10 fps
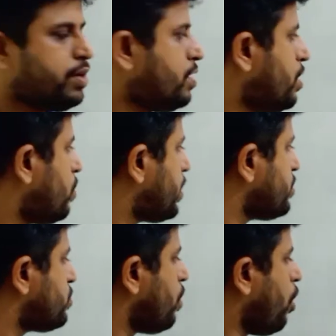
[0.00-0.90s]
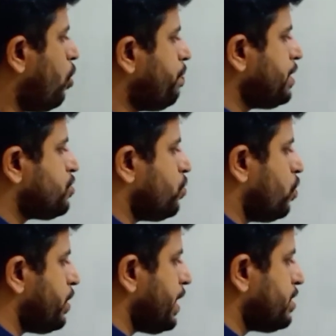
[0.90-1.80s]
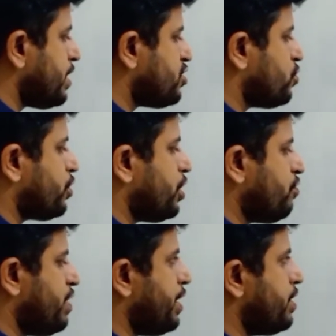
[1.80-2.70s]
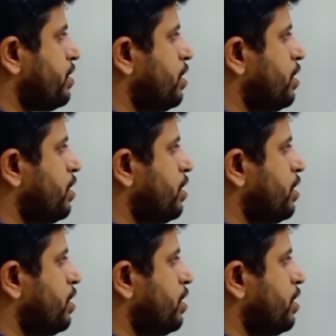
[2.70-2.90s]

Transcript: Okay, so how much voltage I should give here